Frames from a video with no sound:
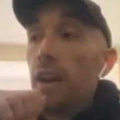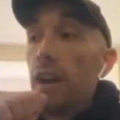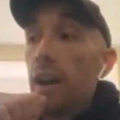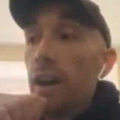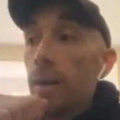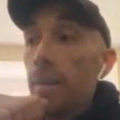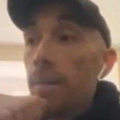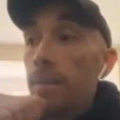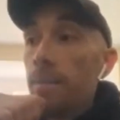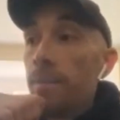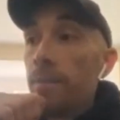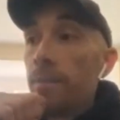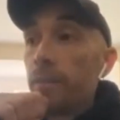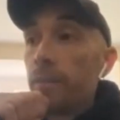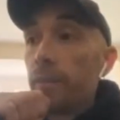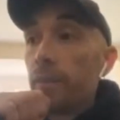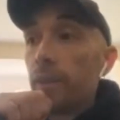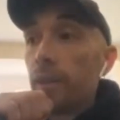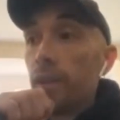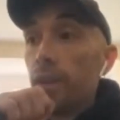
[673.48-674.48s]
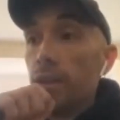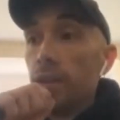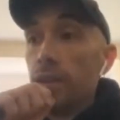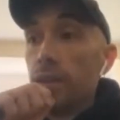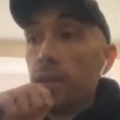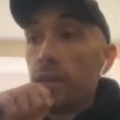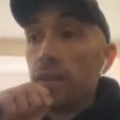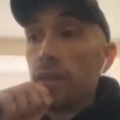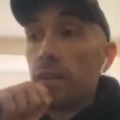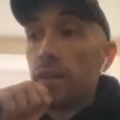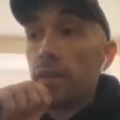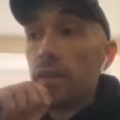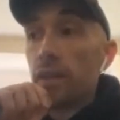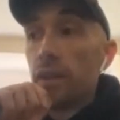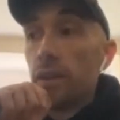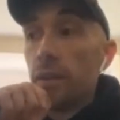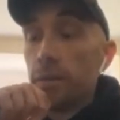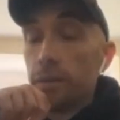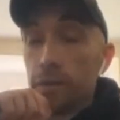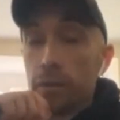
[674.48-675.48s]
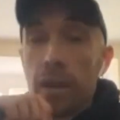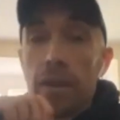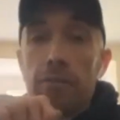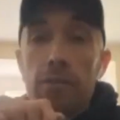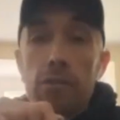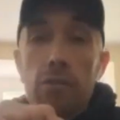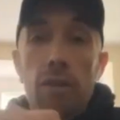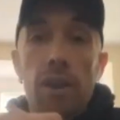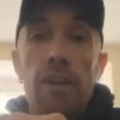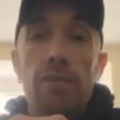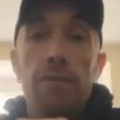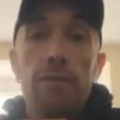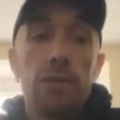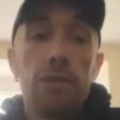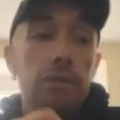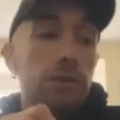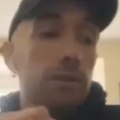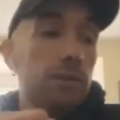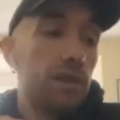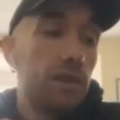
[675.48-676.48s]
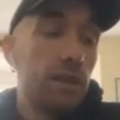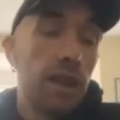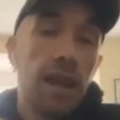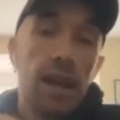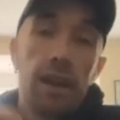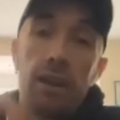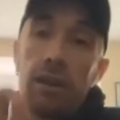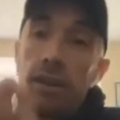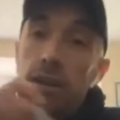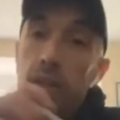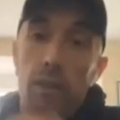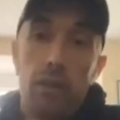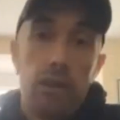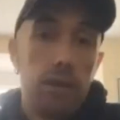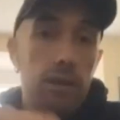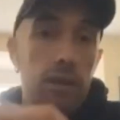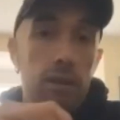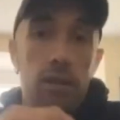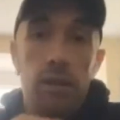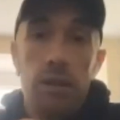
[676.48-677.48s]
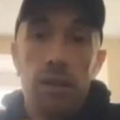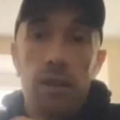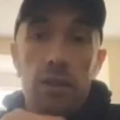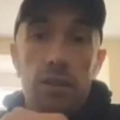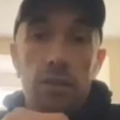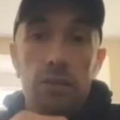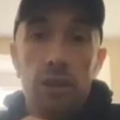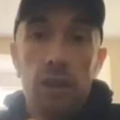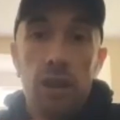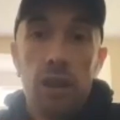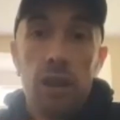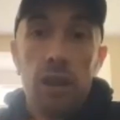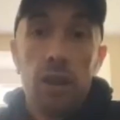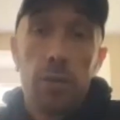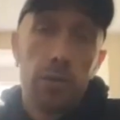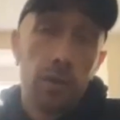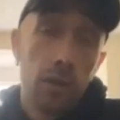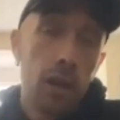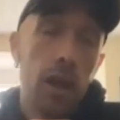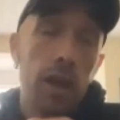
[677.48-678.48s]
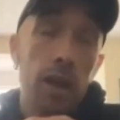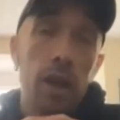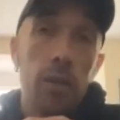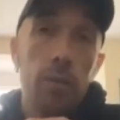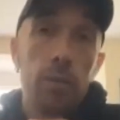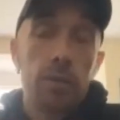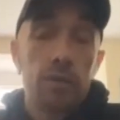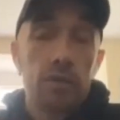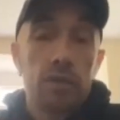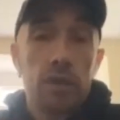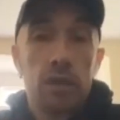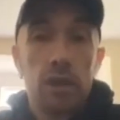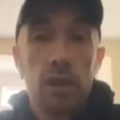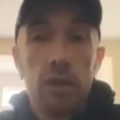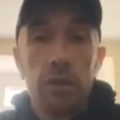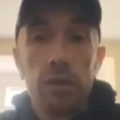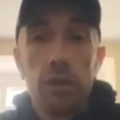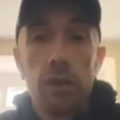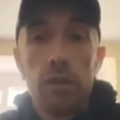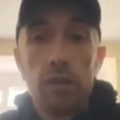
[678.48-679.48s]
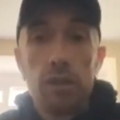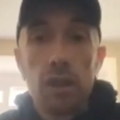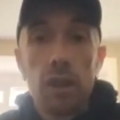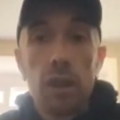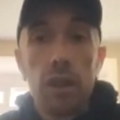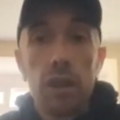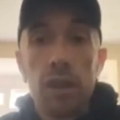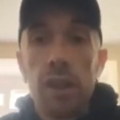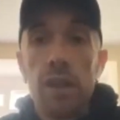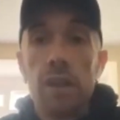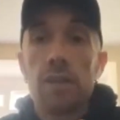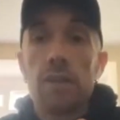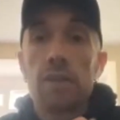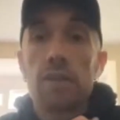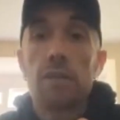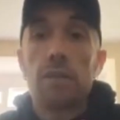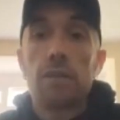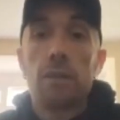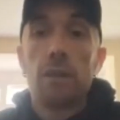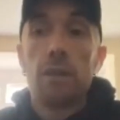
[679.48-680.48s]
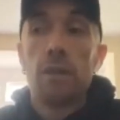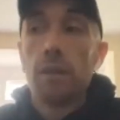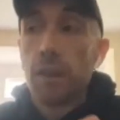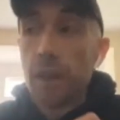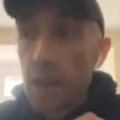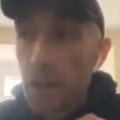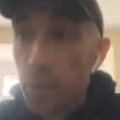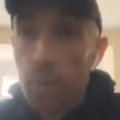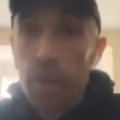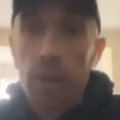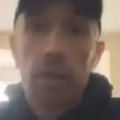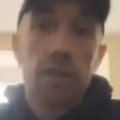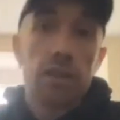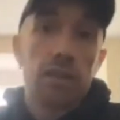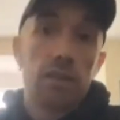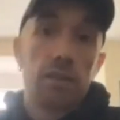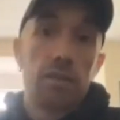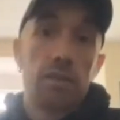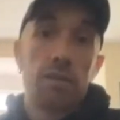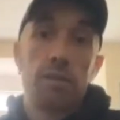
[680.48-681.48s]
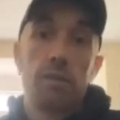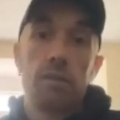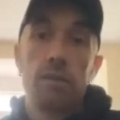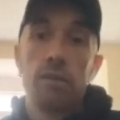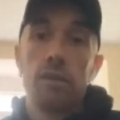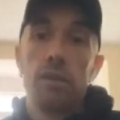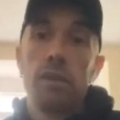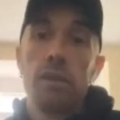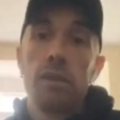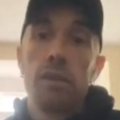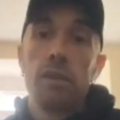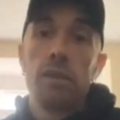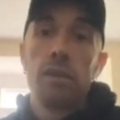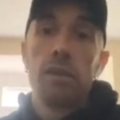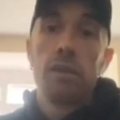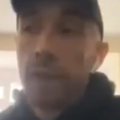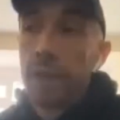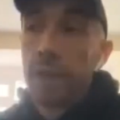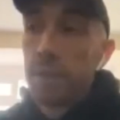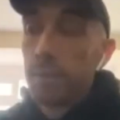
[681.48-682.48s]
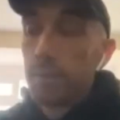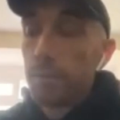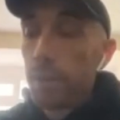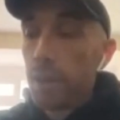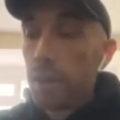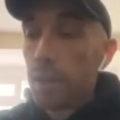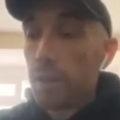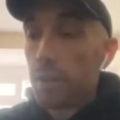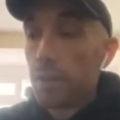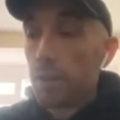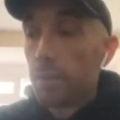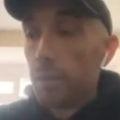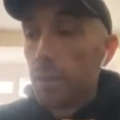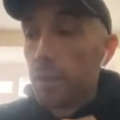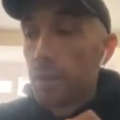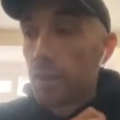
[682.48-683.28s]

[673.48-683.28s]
And so forever grateful to that initial lineup or lineups over those early years for helping us, you know, make a